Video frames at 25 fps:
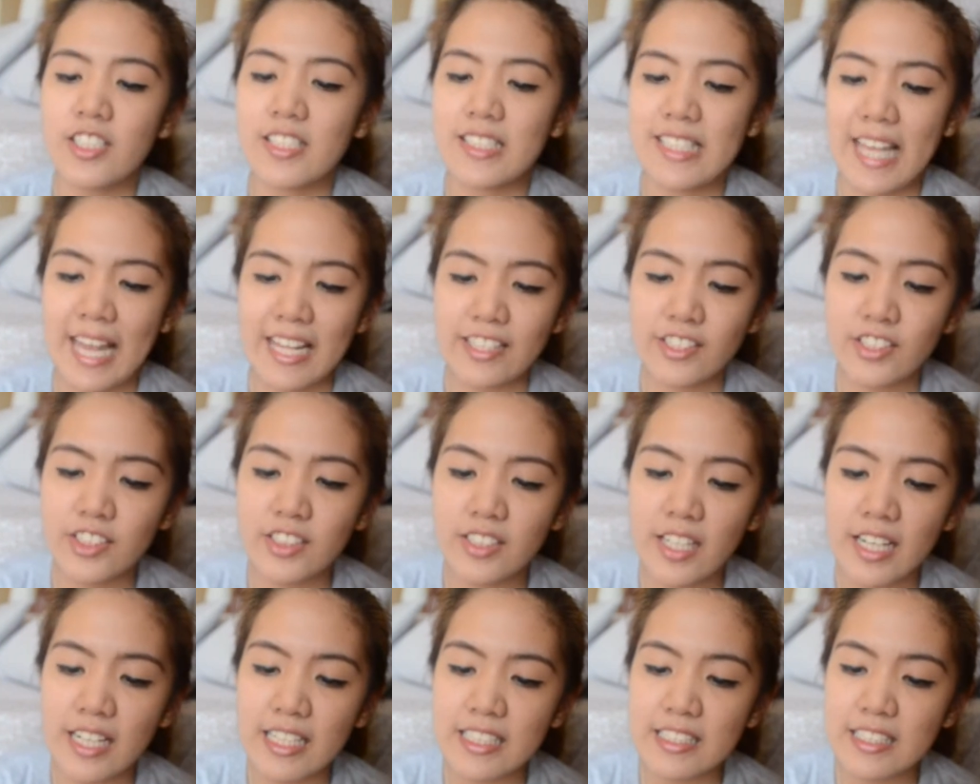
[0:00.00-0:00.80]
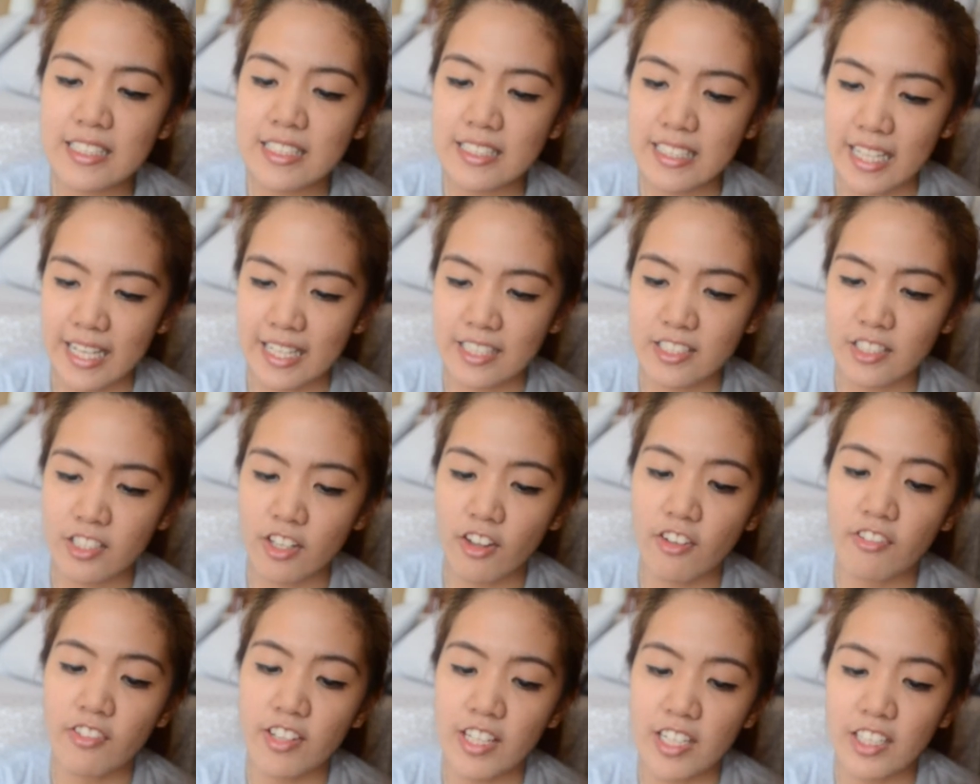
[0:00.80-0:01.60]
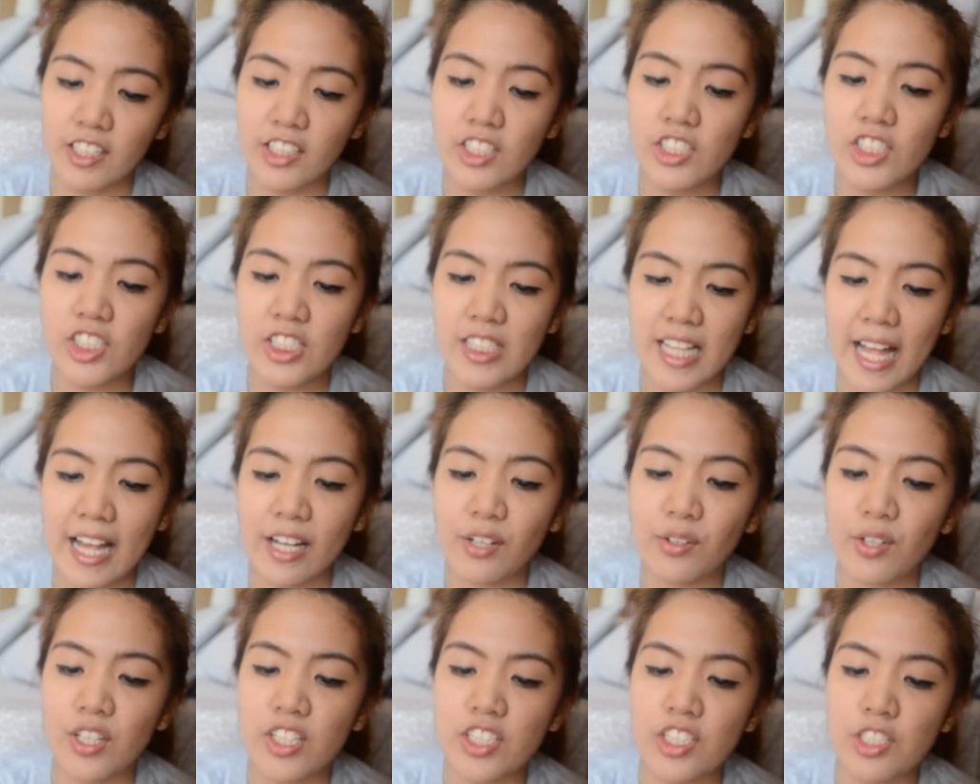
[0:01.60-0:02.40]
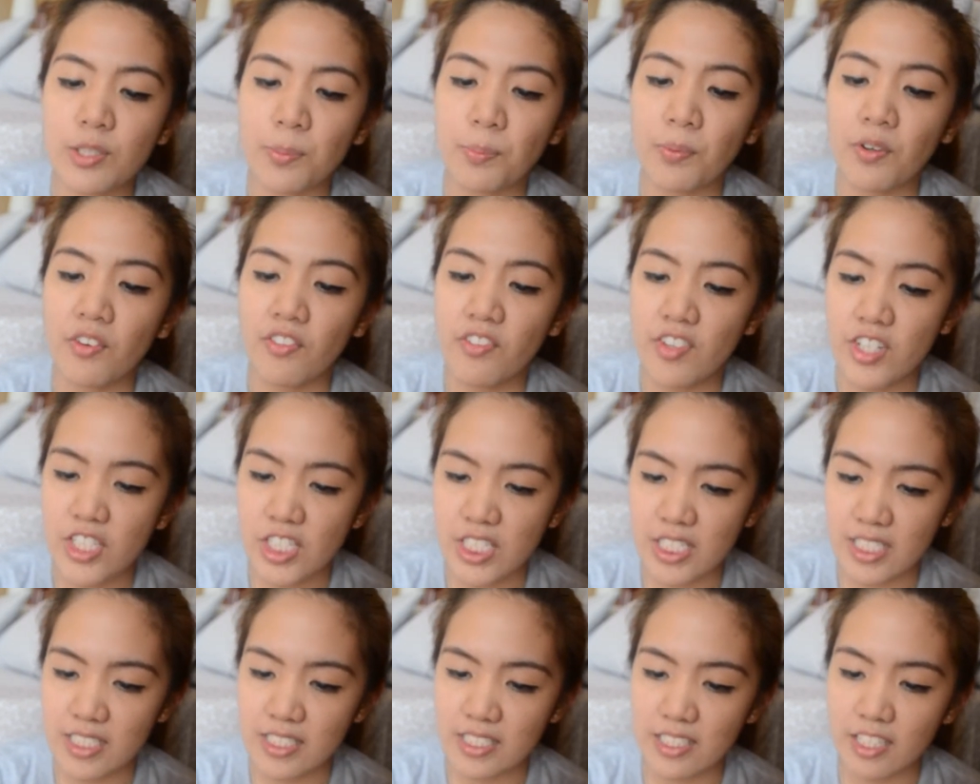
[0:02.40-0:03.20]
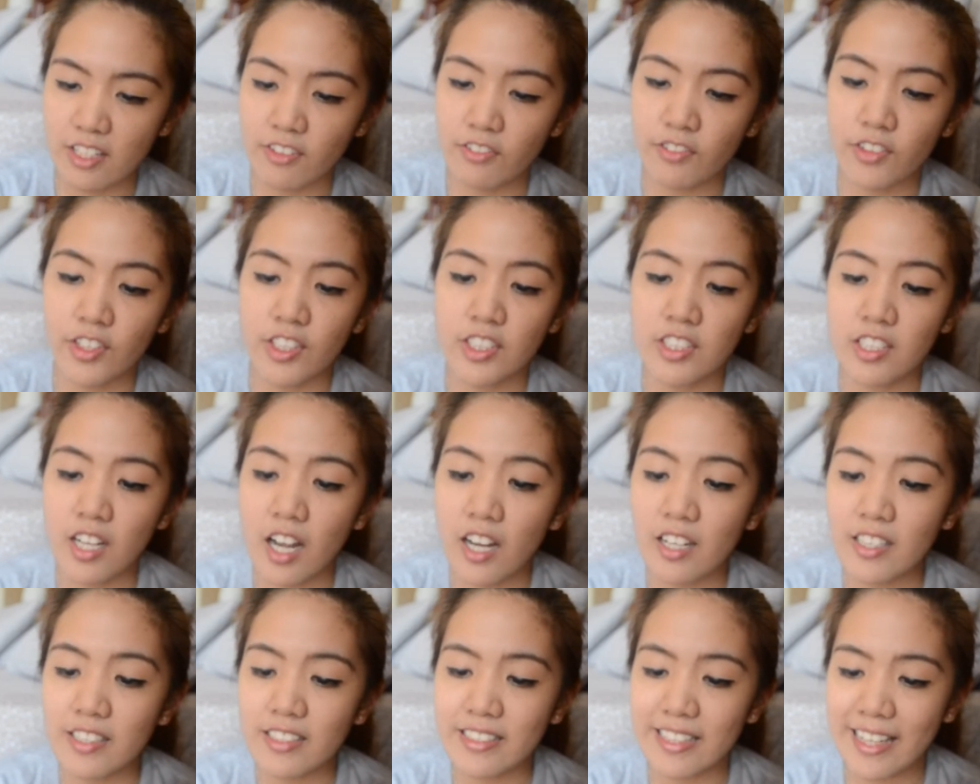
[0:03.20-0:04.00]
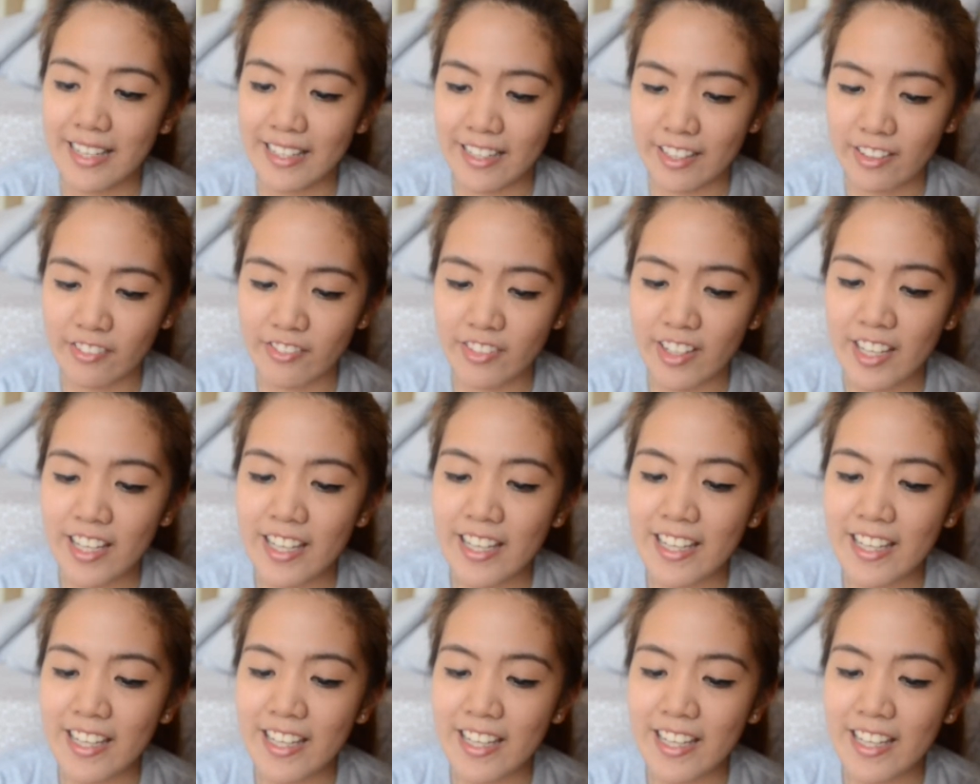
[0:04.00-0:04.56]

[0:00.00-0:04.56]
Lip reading: standardized test of English language proficiency for non-native